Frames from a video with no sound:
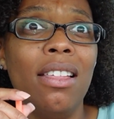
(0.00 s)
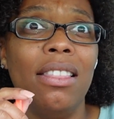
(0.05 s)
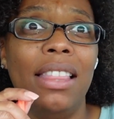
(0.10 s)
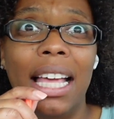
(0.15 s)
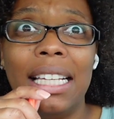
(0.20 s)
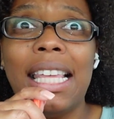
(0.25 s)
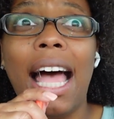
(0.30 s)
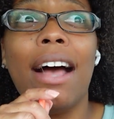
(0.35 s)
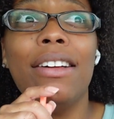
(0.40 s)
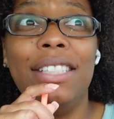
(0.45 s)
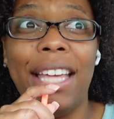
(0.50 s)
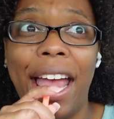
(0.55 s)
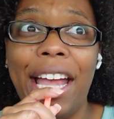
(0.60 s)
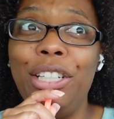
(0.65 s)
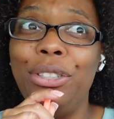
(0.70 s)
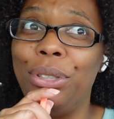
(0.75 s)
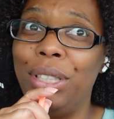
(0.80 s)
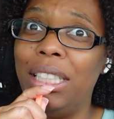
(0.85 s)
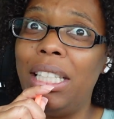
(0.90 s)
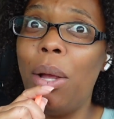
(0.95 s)
That's how
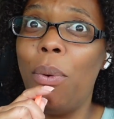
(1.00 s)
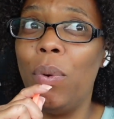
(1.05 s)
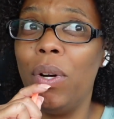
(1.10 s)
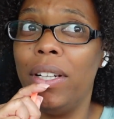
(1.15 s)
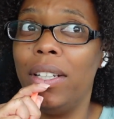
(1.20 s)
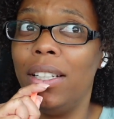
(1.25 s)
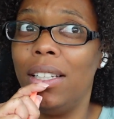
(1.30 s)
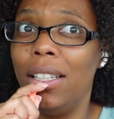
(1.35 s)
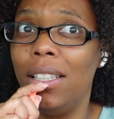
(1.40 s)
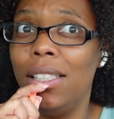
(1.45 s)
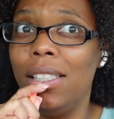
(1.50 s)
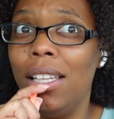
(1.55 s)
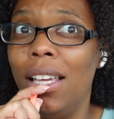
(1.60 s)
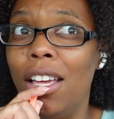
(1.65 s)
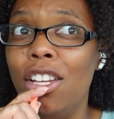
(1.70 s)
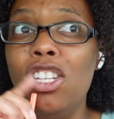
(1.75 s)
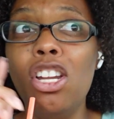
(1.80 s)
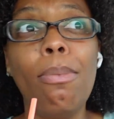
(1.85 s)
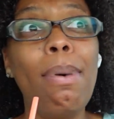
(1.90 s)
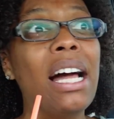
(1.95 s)
dangerous it was.
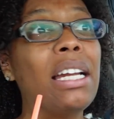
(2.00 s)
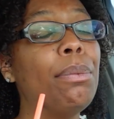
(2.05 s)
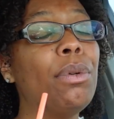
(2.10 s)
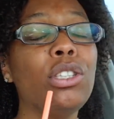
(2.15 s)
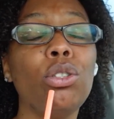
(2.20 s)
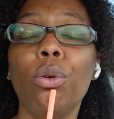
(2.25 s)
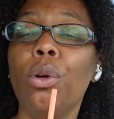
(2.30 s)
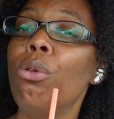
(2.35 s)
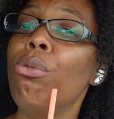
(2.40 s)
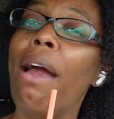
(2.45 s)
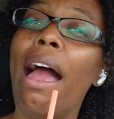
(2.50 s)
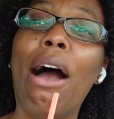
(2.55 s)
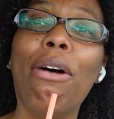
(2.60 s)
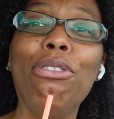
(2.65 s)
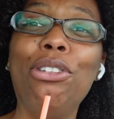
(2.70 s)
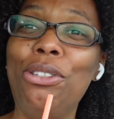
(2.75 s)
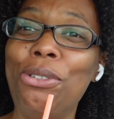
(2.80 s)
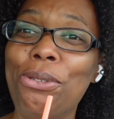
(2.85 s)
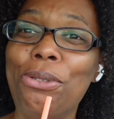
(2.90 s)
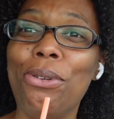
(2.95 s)
Nobody was
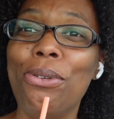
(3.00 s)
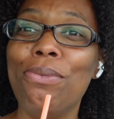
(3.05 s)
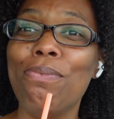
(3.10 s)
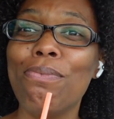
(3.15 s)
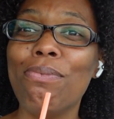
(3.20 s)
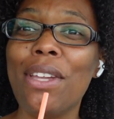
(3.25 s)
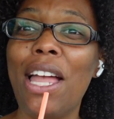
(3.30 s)
rerouting you.